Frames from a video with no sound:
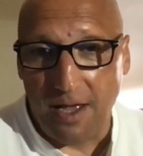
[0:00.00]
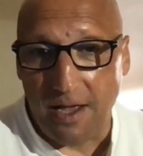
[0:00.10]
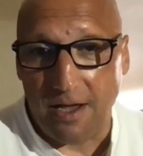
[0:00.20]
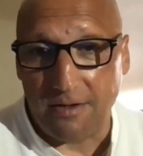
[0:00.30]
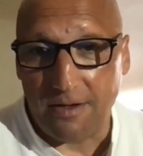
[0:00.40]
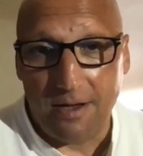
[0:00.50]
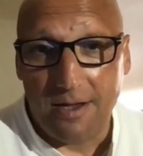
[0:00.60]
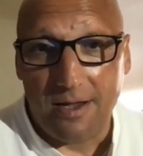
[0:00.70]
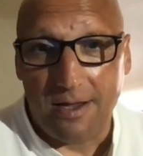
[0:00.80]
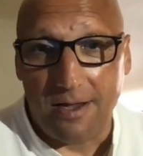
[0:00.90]
And
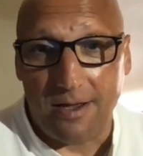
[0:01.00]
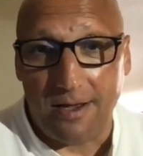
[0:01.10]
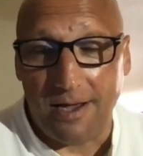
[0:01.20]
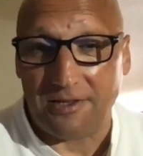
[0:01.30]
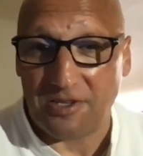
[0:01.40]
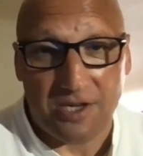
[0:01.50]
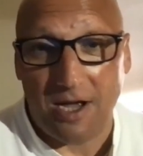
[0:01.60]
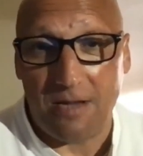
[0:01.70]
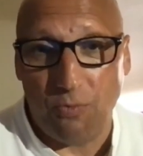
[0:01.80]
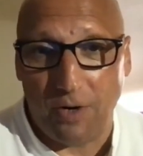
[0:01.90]
at the
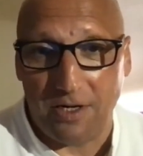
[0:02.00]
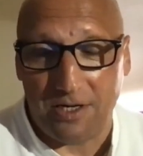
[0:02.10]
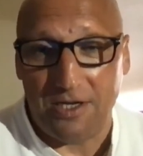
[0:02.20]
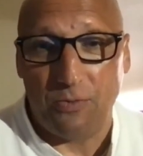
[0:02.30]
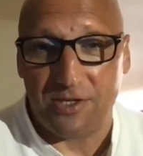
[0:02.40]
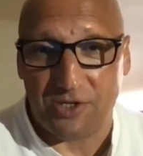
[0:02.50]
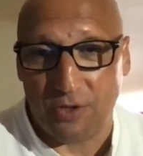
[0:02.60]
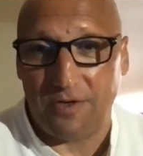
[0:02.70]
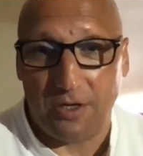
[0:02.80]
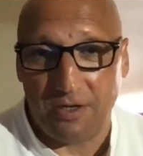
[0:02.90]
time when he was
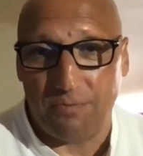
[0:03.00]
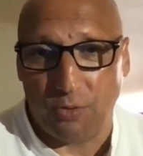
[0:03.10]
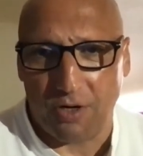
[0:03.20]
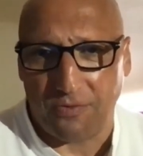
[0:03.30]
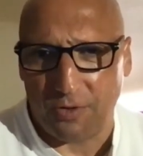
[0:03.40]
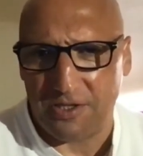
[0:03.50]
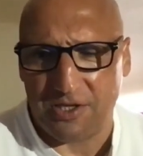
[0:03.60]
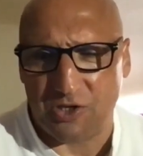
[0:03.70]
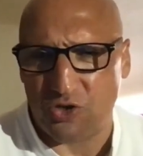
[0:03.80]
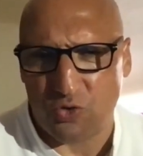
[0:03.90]
serving on the board for this
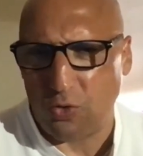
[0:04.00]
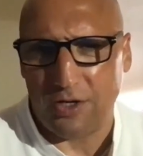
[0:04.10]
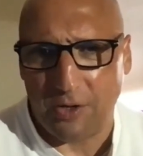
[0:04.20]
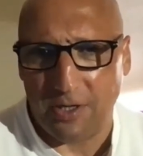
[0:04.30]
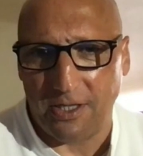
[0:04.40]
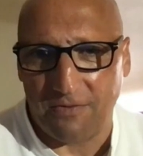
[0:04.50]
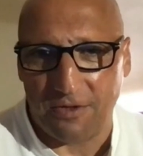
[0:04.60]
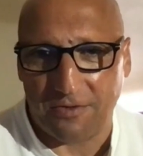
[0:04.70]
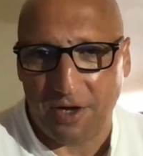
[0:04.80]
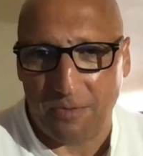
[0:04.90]
extraordinary
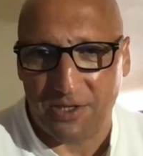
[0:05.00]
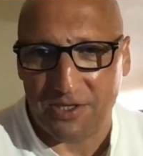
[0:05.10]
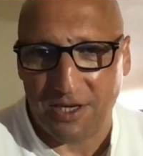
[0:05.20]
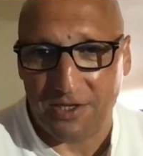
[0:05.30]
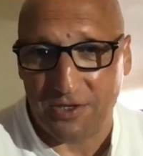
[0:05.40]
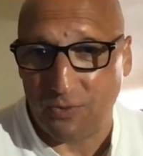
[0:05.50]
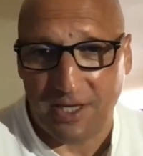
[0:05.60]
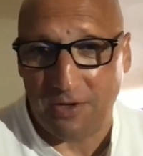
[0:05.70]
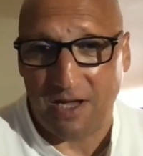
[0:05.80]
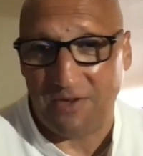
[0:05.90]
level of compensation
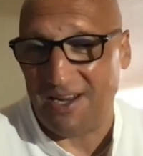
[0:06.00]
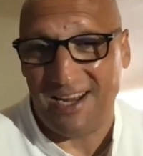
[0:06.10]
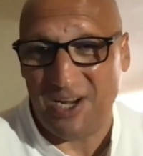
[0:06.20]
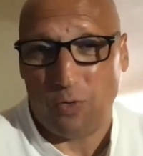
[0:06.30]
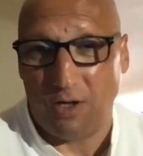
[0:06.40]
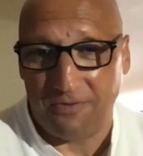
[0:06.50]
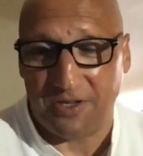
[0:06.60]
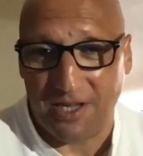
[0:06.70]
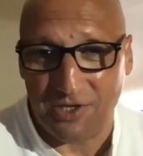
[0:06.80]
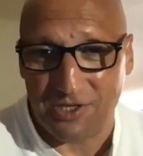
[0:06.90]
without having any
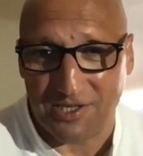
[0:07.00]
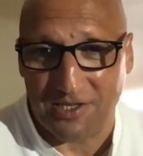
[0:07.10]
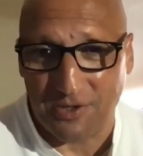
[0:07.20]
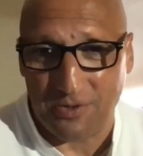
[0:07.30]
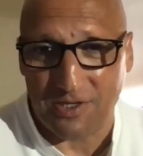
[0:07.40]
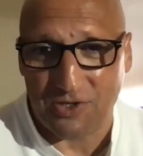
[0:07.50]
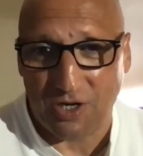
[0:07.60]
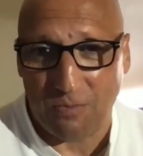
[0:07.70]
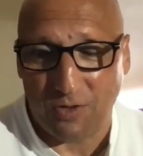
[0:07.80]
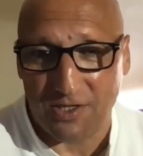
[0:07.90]
qualifications to do this
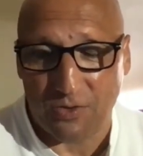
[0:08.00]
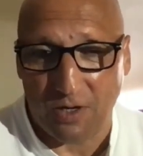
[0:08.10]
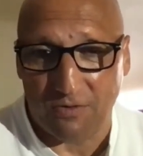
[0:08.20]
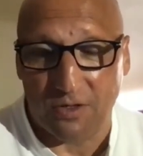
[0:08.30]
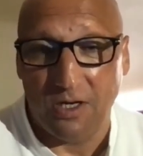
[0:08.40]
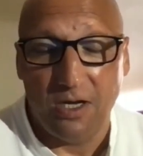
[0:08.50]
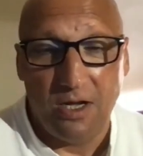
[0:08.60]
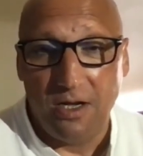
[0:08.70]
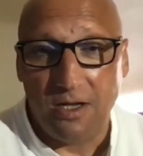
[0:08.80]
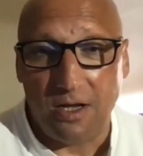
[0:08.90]
job whatsoever,
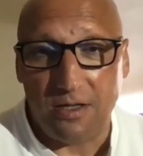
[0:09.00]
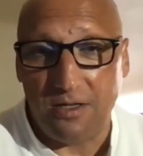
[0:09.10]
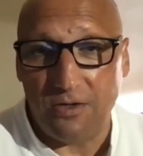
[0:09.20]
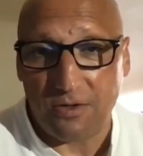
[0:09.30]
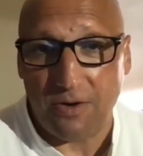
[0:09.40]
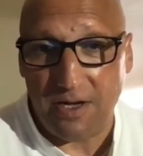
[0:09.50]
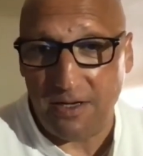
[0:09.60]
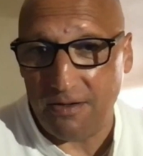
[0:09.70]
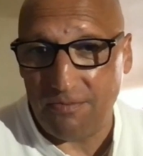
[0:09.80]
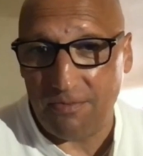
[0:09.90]
the
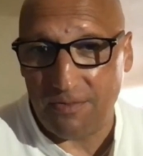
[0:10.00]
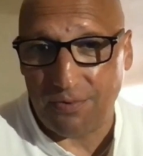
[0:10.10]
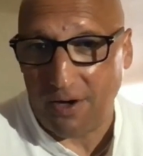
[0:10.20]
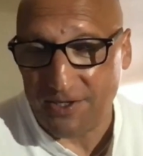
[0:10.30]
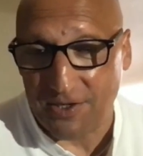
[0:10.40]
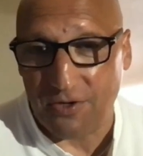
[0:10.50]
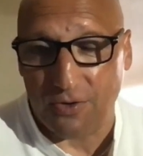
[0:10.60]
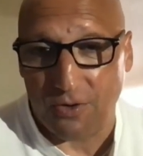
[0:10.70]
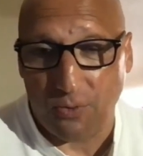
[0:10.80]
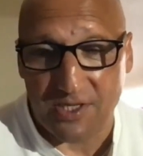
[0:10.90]
Ukrainian
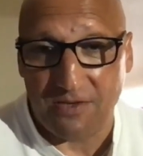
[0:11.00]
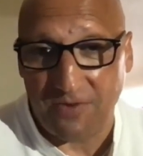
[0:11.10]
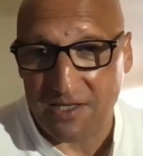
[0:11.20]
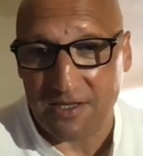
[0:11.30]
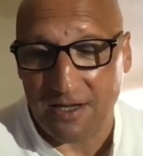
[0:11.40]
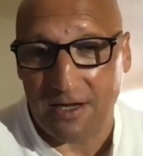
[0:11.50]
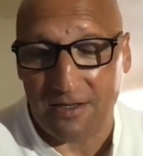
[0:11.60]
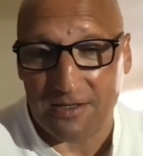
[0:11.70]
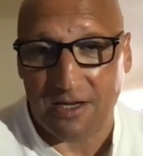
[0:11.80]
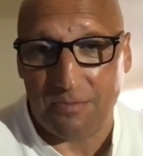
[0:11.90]
prosecutor was investigating
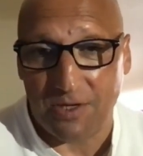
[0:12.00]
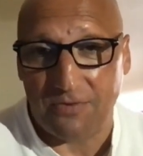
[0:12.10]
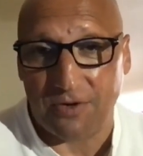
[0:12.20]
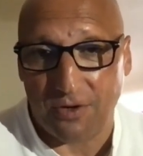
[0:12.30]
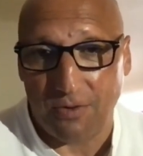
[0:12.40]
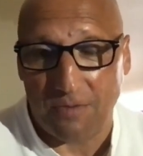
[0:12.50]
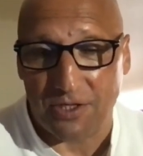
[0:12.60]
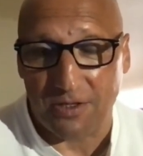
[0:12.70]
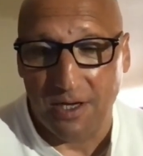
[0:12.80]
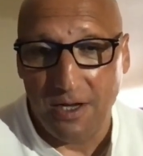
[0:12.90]
this company for
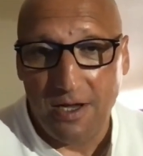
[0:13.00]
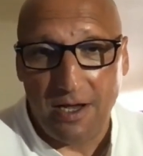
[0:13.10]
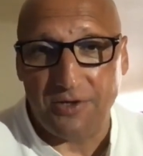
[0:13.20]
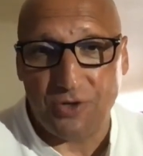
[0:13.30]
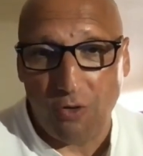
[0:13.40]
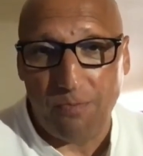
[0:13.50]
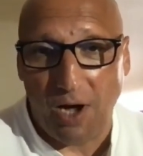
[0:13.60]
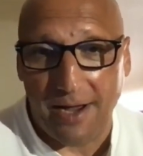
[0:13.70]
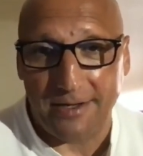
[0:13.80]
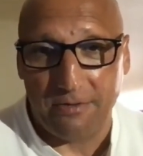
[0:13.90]
corruption. And Joe
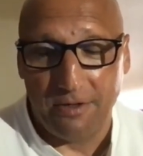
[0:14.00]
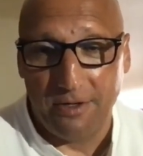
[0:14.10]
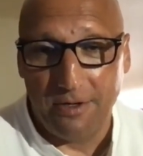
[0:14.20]
Biden,